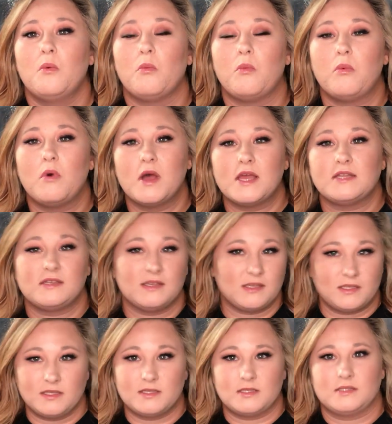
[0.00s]
what
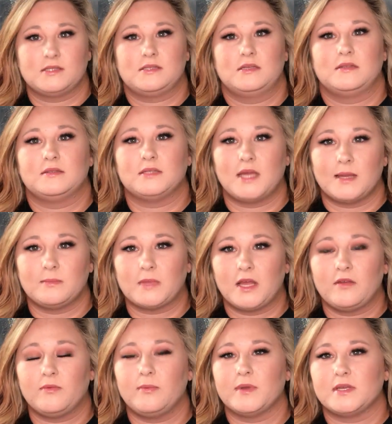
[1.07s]
is
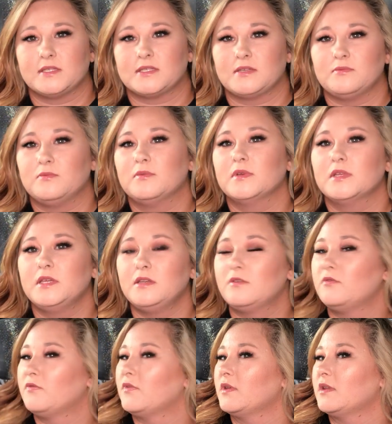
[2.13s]
LimeLife, because I really
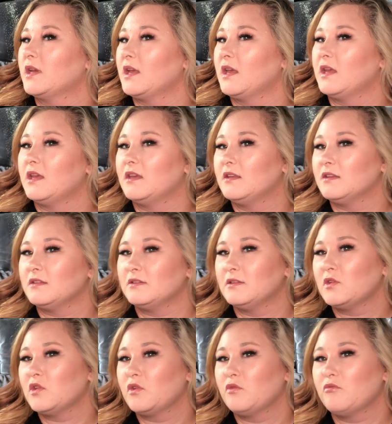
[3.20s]
don't feel like I hit
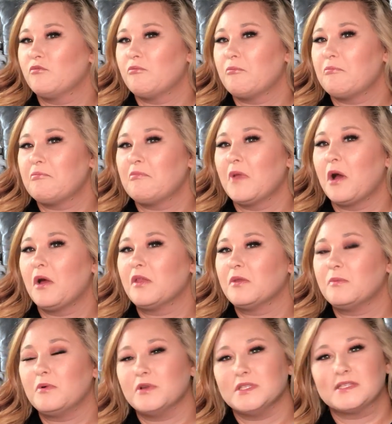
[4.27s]
all
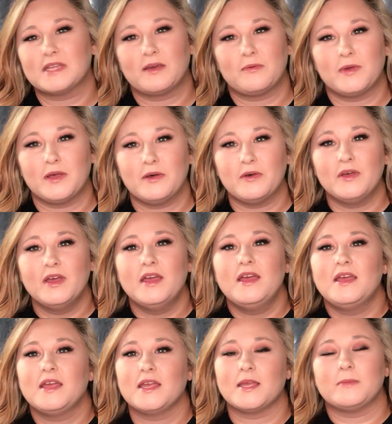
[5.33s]
the points that well
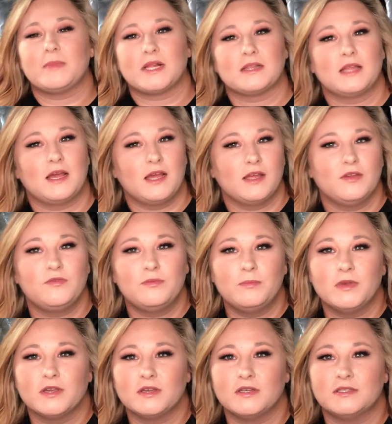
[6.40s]
in my life,
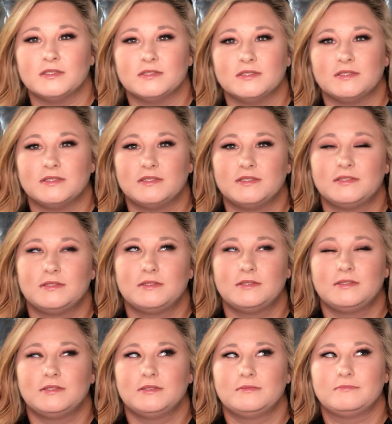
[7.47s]
because